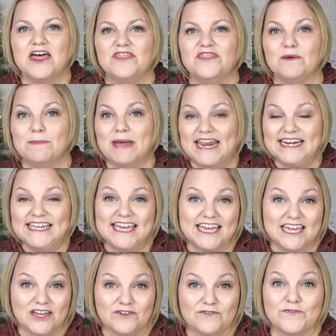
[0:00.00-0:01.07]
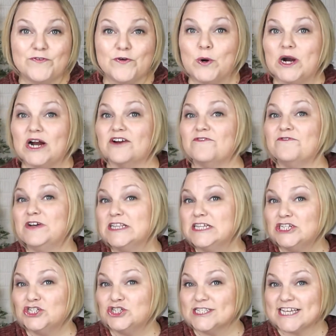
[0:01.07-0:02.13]
The main key for
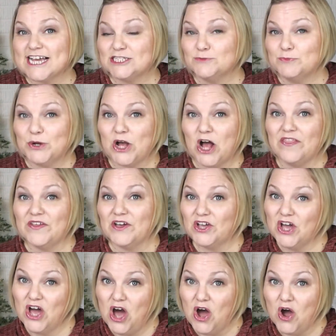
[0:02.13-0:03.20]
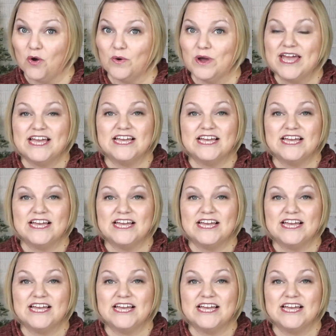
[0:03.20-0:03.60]
filling your sketchbook on the go